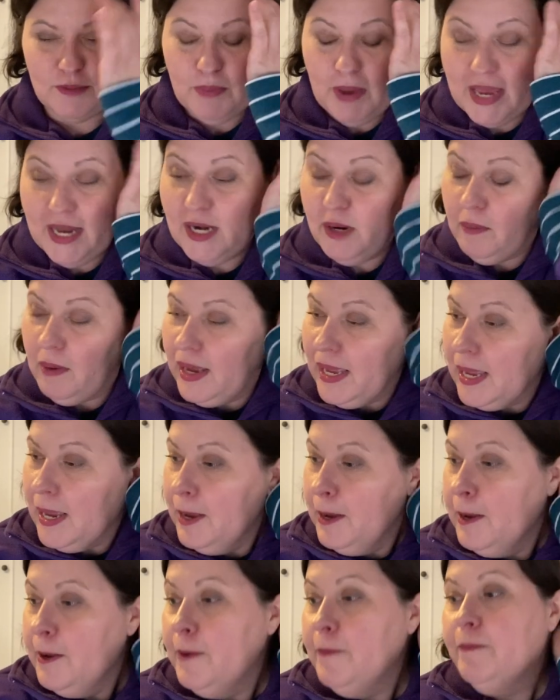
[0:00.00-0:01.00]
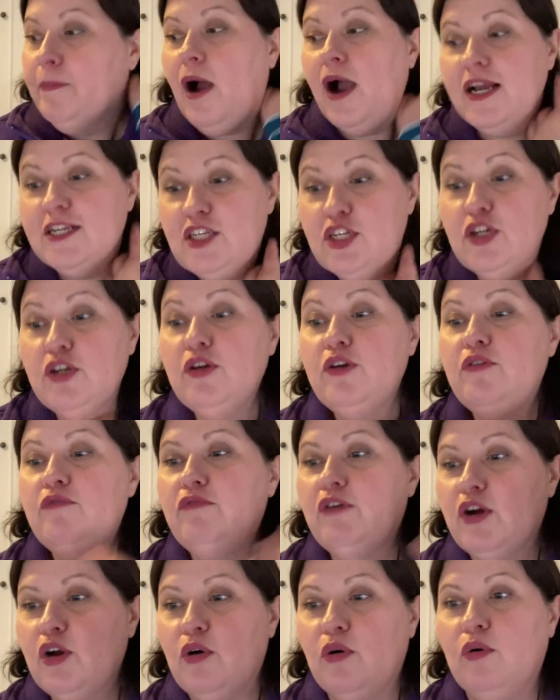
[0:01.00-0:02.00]
But anyway, but I do
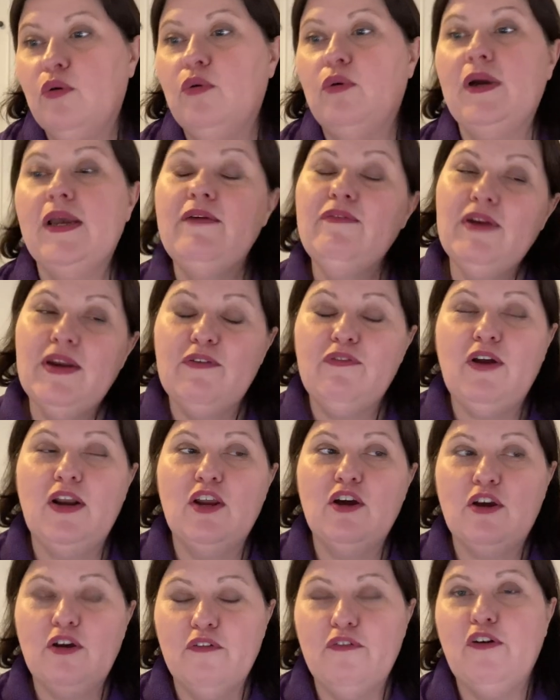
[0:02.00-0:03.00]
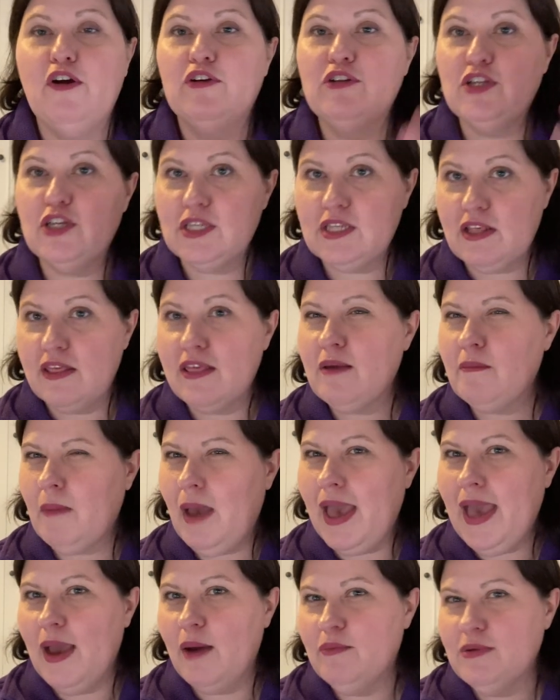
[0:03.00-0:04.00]
recall, even if I look at photos, I think my
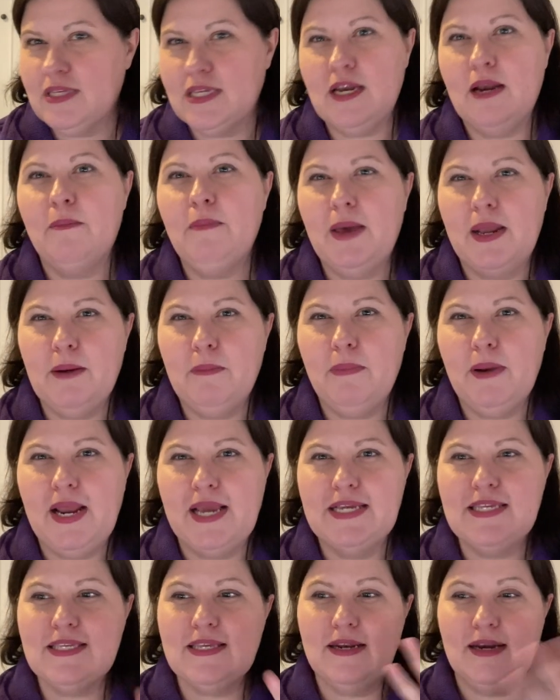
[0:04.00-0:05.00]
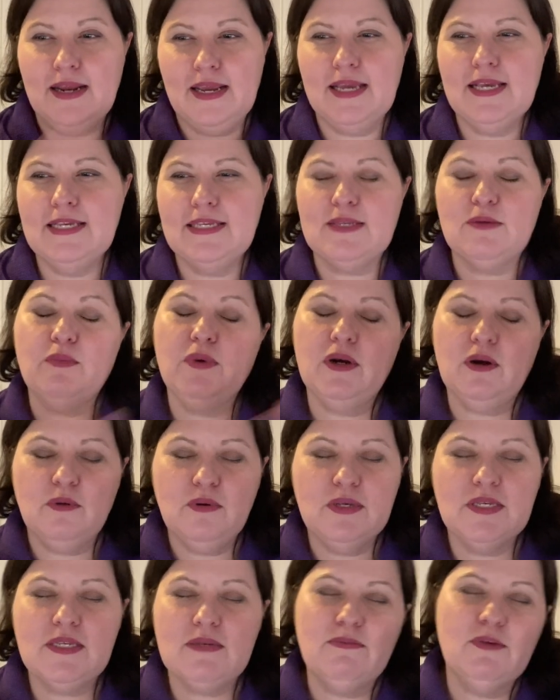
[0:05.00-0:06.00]
hair was in a better place than it is when I
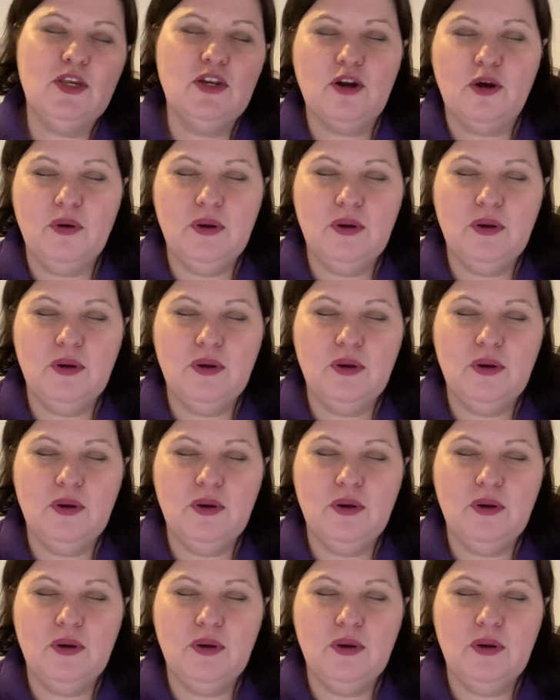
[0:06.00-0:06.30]
was, you know,